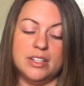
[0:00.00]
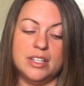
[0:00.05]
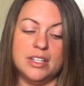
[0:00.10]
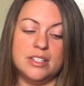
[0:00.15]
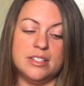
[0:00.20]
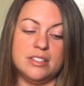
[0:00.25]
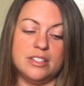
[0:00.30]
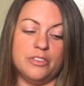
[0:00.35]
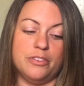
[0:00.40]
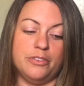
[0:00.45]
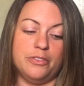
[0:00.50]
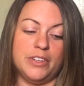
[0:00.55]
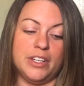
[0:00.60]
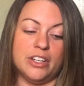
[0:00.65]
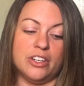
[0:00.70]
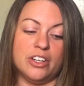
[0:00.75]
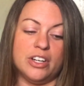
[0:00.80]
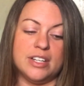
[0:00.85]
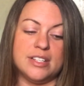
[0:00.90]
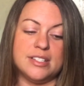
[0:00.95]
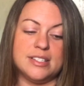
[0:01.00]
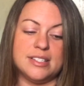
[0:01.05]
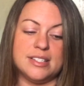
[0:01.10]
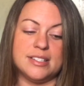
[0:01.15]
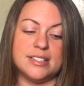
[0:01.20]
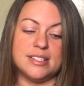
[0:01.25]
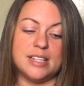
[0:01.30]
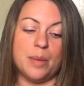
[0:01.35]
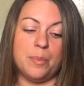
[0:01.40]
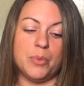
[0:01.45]
To fear is to
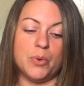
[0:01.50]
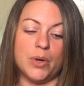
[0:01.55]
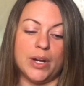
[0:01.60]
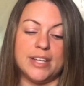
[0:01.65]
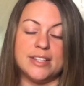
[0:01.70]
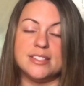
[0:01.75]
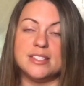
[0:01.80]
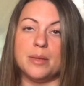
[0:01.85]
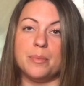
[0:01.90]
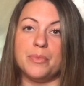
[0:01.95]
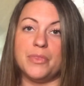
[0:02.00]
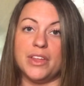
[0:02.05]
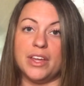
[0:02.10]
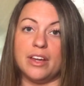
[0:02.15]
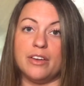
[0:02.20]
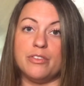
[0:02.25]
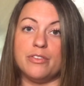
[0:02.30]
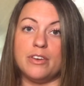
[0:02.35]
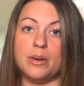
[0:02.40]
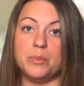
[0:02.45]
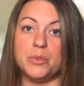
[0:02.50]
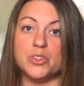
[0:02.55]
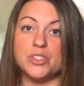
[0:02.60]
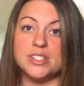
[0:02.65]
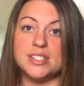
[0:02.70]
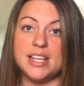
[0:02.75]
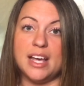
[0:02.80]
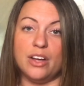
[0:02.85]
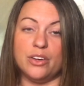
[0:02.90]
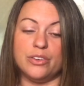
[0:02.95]
separate something from
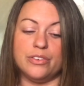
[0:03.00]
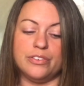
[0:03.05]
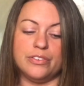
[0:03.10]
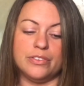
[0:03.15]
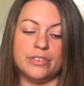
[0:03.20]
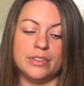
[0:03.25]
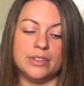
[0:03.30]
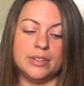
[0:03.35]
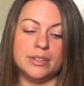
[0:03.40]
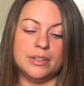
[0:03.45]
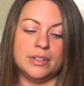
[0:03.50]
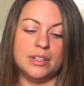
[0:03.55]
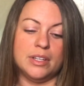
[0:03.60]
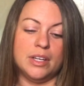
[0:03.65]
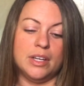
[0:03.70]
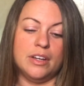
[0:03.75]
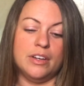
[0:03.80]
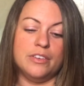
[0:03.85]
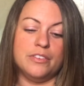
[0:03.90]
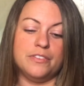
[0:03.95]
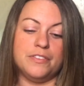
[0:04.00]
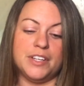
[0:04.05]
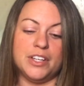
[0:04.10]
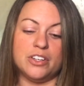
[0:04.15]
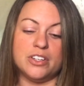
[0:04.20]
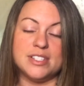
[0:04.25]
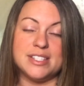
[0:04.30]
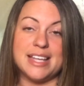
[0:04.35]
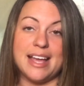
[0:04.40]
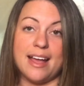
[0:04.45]
yourself. Fear
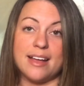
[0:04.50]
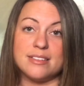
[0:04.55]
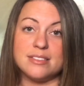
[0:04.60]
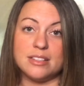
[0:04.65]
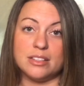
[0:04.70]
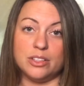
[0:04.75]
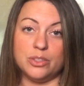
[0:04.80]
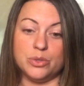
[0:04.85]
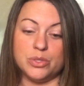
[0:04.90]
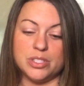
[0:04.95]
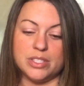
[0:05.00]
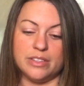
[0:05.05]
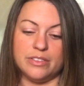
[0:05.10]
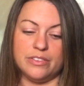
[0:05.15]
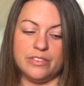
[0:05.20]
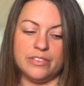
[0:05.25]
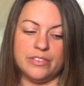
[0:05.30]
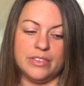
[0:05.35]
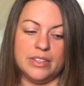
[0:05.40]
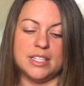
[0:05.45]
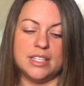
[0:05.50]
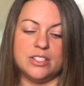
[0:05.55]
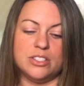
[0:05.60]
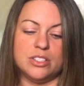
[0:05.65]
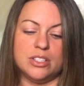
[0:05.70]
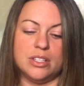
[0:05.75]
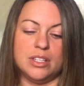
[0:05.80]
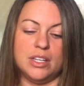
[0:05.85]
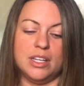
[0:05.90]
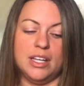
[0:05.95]
is exclusive.
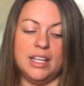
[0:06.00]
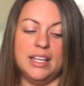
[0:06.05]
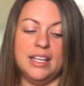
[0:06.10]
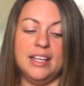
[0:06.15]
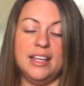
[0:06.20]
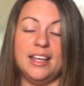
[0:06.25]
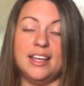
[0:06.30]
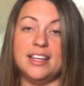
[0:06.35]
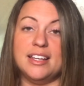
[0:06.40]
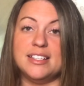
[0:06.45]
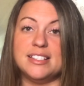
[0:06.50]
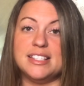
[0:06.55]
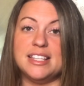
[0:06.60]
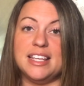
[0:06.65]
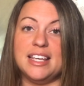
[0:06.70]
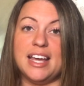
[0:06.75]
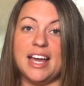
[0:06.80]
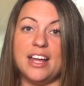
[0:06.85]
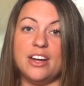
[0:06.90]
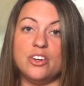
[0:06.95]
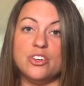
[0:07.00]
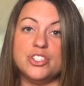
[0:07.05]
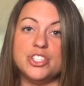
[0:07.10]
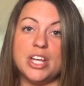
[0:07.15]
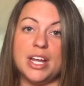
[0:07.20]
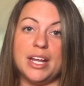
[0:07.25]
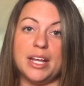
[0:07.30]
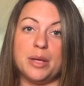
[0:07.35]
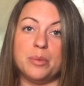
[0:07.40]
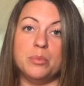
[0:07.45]
It is the
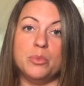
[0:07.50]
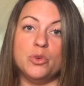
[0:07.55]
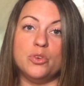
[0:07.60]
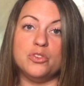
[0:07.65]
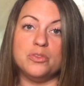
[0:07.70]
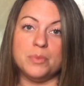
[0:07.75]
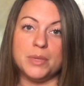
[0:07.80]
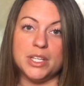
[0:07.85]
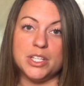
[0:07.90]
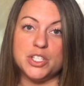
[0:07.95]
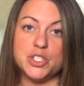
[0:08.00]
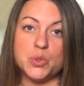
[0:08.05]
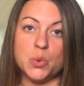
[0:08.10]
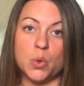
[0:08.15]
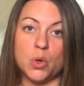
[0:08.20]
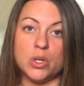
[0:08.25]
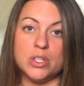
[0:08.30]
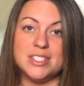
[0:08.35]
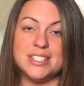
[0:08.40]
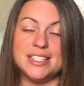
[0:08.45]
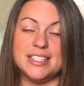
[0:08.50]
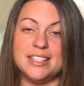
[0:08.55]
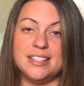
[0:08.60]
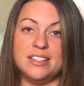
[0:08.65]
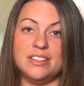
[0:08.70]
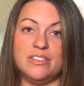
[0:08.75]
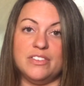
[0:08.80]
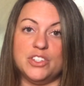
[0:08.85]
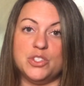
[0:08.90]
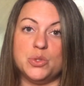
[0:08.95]
energetic movement towards
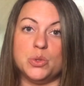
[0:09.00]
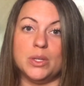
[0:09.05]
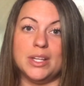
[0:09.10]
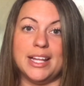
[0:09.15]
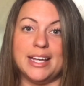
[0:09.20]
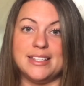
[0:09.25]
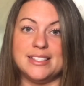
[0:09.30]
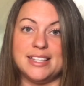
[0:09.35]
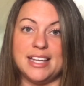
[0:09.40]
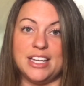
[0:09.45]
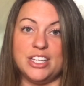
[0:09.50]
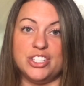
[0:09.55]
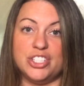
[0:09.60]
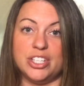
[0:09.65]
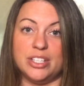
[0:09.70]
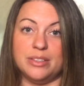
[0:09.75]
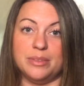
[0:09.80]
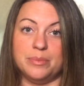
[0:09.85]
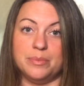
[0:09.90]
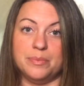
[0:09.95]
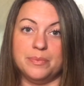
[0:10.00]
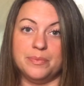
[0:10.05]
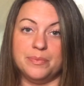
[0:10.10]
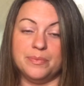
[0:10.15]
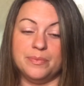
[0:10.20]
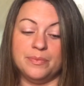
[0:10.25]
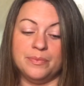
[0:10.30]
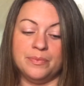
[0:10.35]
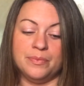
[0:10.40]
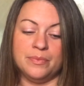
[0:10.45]
individualization.
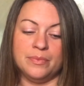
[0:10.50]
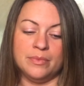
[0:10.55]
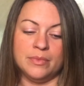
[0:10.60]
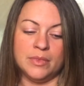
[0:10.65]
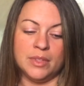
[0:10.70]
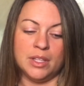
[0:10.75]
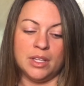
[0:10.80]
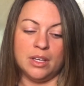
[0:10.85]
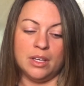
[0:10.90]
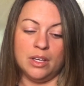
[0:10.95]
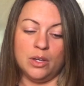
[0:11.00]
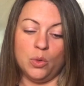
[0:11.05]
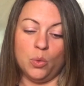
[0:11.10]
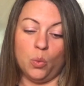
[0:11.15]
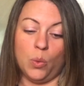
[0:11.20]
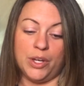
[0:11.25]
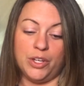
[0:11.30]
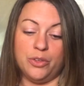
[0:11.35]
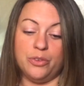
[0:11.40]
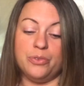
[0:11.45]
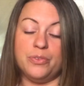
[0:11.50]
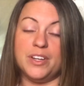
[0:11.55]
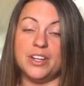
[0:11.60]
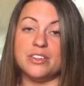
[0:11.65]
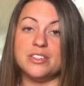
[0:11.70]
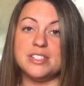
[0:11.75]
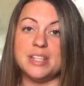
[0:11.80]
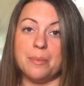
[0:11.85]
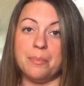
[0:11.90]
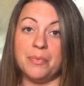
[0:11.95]
When you fear
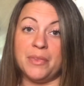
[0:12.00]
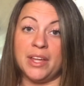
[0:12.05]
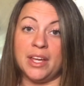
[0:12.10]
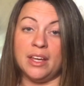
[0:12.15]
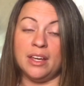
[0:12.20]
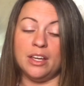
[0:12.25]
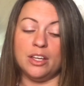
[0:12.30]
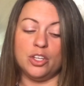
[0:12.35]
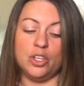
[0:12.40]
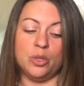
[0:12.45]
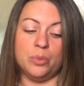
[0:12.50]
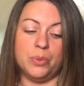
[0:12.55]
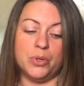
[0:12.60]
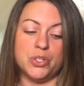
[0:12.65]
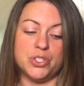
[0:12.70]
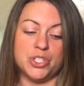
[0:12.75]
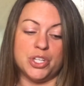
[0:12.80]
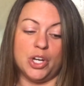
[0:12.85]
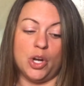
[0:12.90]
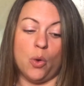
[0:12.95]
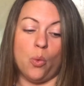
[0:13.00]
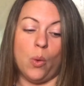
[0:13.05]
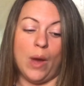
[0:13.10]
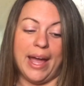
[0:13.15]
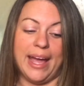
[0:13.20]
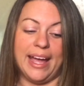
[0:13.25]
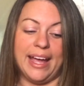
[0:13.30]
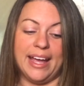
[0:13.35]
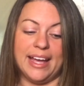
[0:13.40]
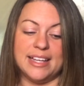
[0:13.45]
something, you push it
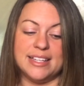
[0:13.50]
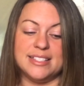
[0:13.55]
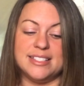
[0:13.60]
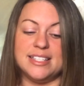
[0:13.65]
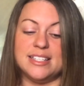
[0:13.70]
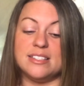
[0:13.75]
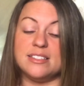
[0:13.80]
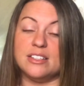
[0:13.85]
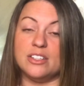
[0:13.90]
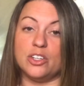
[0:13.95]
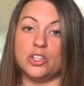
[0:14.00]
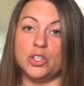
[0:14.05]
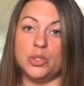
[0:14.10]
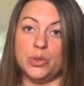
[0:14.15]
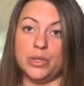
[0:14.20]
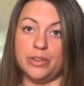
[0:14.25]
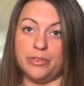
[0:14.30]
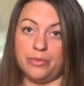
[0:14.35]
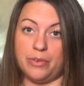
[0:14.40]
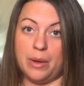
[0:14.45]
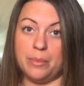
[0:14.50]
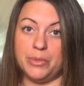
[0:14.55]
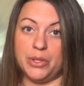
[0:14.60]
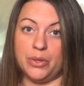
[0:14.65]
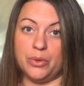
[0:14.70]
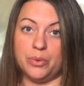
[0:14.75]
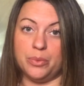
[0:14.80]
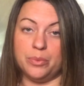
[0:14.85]
away and disinclude it from you.